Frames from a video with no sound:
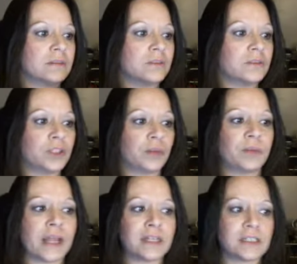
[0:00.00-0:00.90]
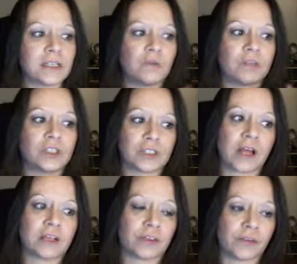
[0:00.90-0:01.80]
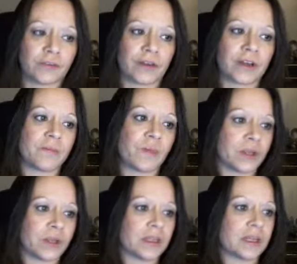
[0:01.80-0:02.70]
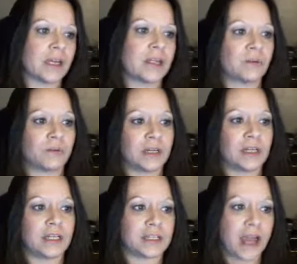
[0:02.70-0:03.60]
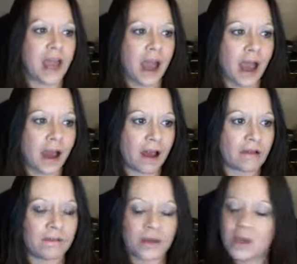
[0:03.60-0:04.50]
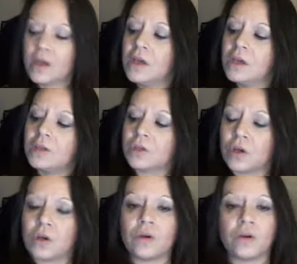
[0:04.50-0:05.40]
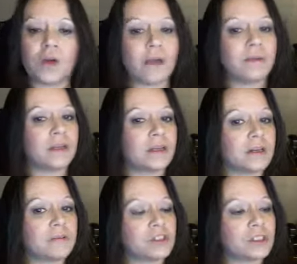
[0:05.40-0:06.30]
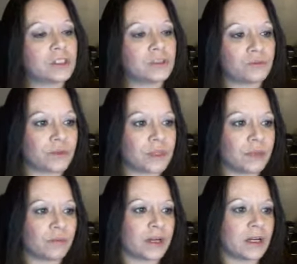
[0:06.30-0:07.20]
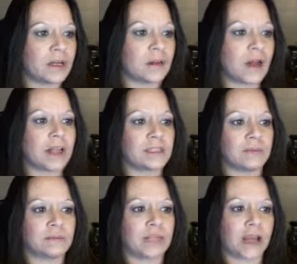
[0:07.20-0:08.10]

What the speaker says: zooplankton, which is also a very important thing that we need to have. So, I mean, just really reading a lot, it seems like